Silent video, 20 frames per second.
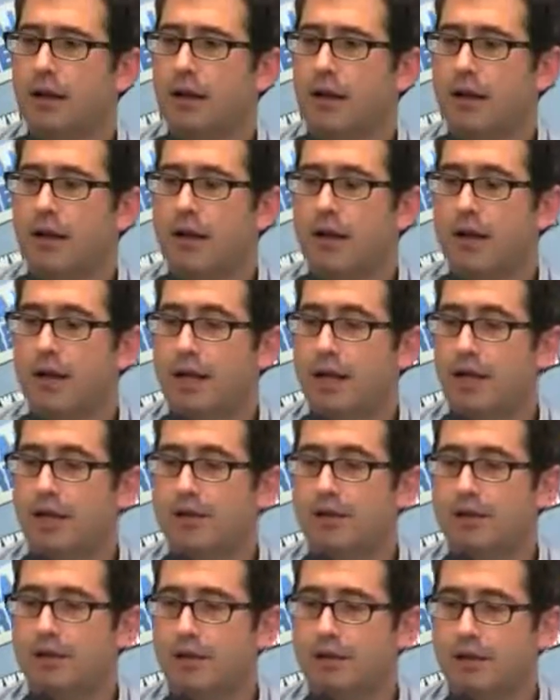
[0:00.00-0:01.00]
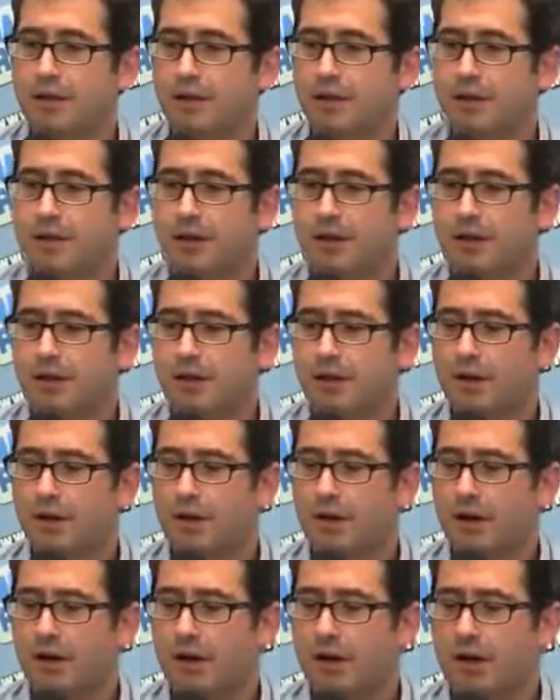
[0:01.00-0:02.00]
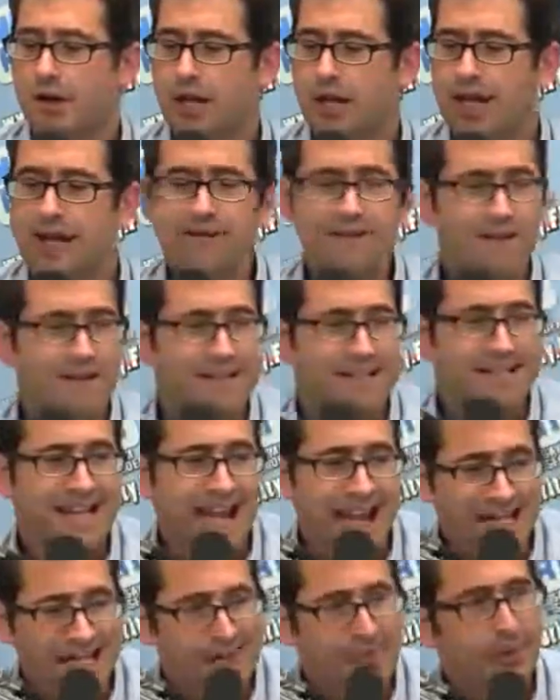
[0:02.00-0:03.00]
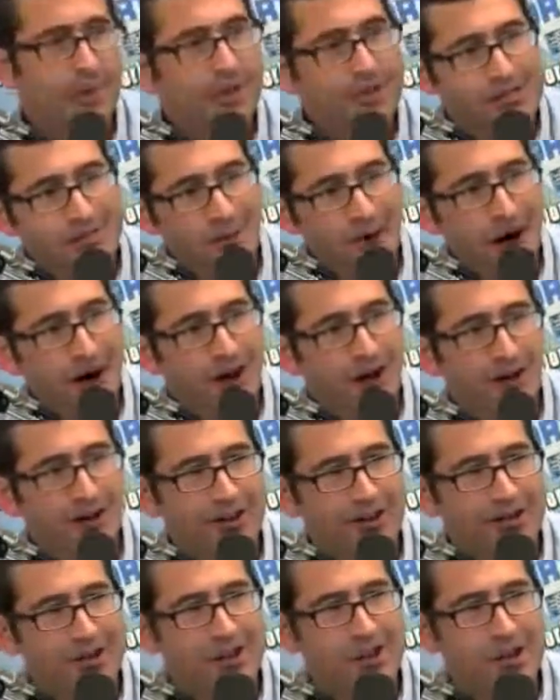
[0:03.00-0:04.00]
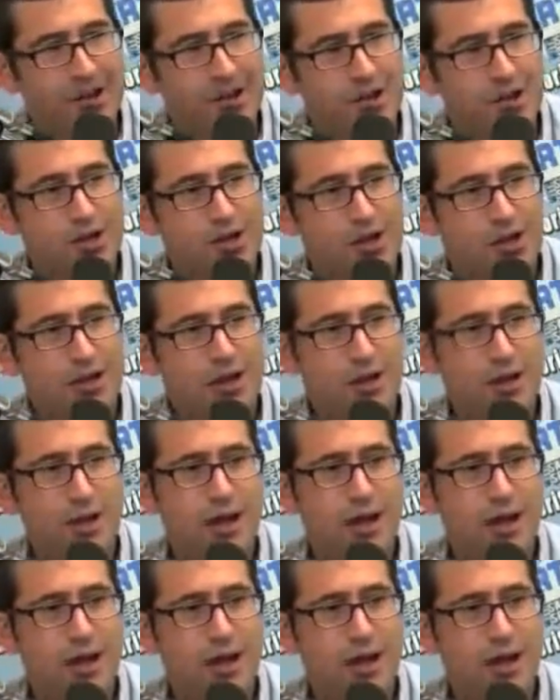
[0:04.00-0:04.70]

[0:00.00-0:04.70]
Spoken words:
is infinitesimally small in this country.